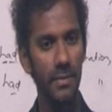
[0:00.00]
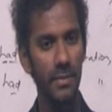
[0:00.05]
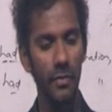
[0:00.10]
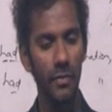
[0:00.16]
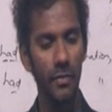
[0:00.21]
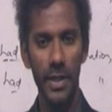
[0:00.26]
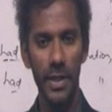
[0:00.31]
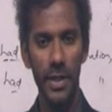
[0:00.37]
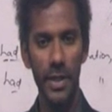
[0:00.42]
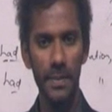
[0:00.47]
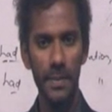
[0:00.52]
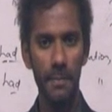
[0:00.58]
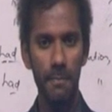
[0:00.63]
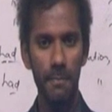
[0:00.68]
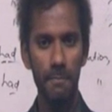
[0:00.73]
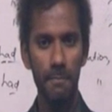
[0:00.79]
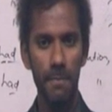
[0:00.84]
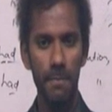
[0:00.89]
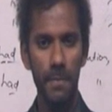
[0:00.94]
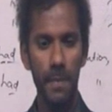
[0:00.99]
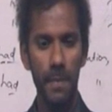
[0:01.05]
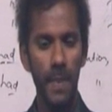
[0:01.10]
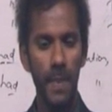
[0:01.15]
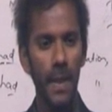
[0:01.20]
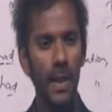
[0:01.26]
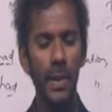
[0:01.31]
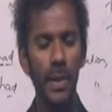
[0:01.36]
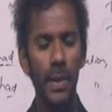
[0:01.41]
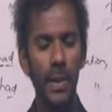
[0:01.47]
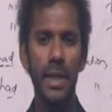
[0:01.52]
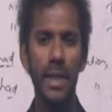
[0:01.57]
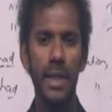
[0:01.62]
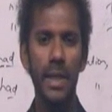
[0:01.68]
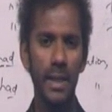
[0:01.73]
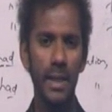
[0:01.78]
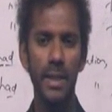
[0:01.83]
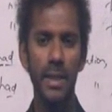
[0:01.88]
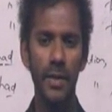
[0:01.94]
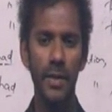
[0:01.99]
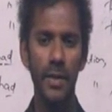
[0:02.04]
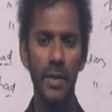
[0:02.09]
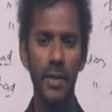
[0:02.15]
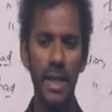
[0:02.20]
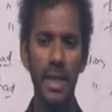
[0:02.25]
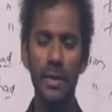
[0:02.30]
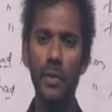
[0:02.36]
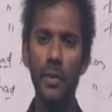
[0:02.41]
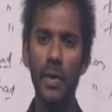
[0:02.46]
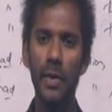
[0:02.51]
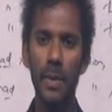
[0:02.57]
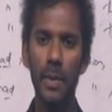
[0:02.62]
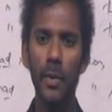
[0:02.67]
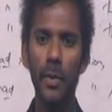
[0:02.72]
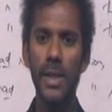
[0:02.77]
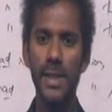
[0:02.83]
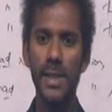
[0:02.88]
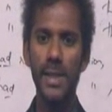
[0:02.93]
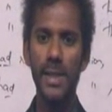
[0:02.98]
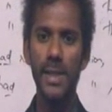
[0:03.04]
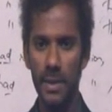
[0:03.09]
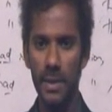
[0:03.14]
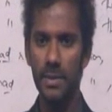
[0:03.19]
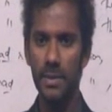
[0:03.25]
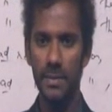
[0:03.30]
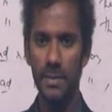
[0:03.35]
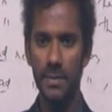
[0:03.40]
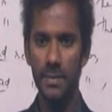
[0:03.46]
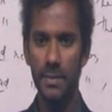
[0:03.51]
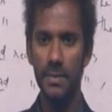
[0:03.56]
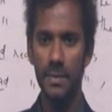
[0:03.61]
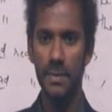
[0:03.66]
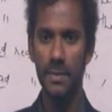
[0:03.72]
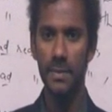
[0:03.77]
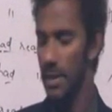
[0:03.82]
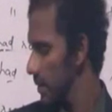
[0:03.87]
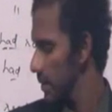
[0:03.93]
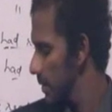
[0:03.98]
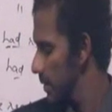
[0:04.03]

Fine? Okay, in fact, I'll give you one more example. Right?